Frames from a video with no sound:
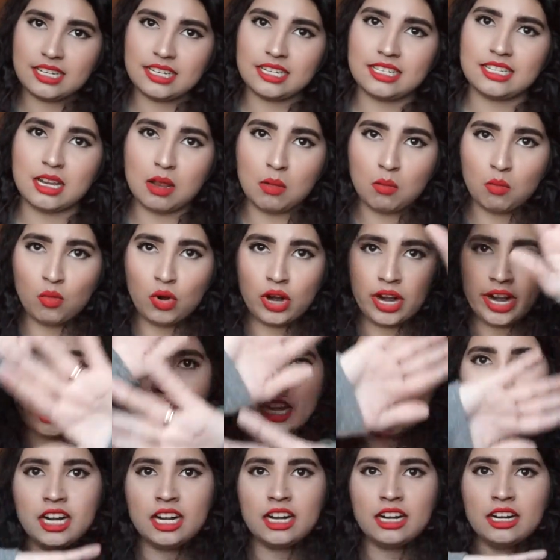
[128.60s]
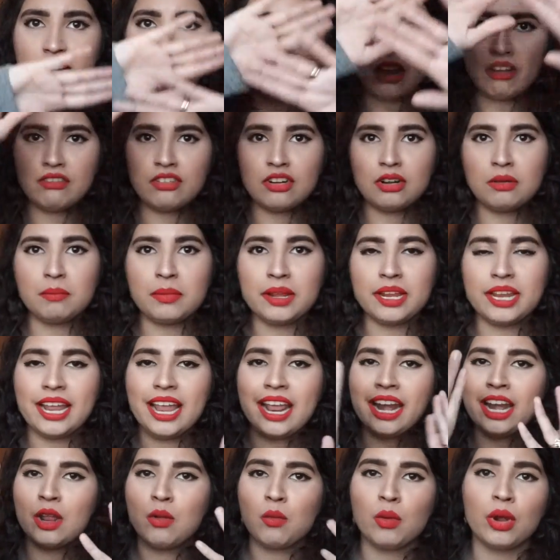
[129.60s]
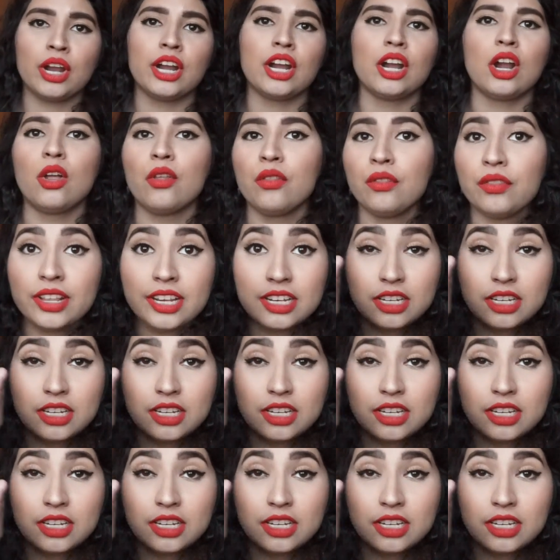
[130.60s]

somewhere covering me anywhere on